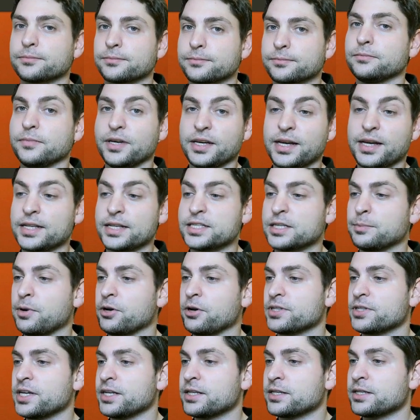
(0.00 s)
And that's about
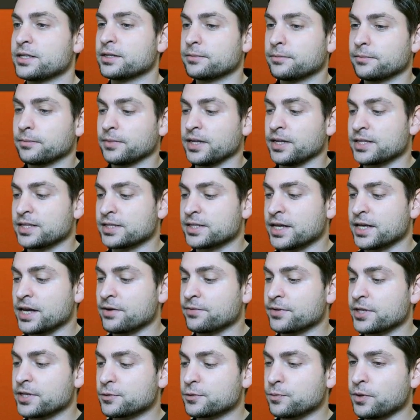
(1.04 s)
it. Let's save
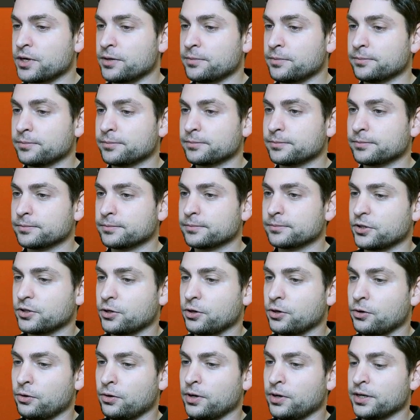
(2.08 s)
this one,
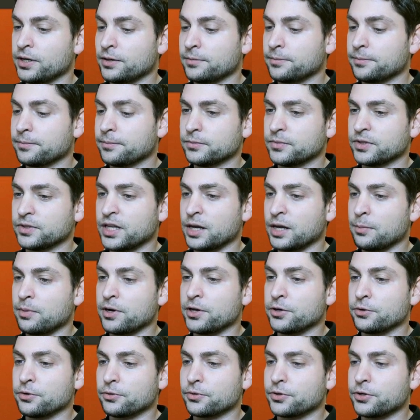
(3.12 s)

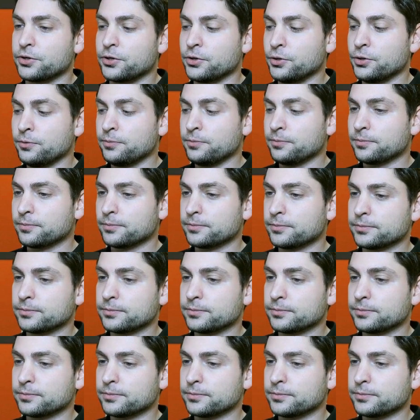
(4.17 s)
$WQ.